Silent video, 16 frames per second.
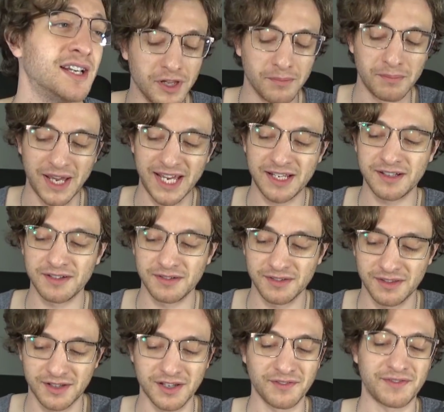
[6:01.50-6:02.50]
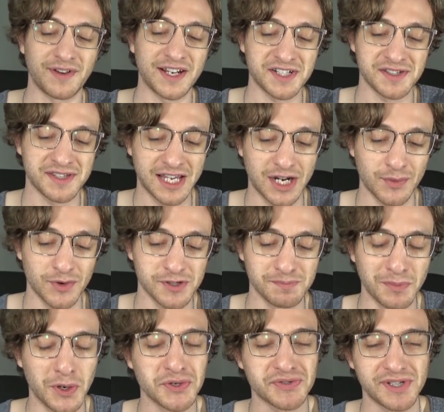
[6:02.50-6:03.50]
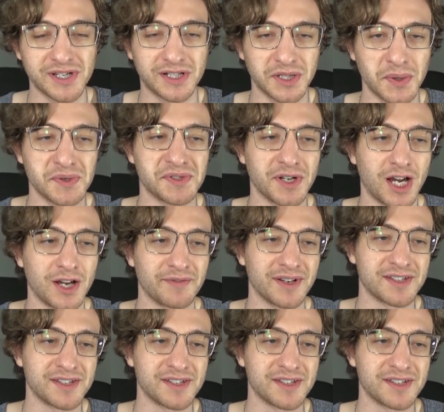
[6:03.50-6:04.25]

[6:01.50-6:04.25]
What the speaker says: The main convention center was mostly closed off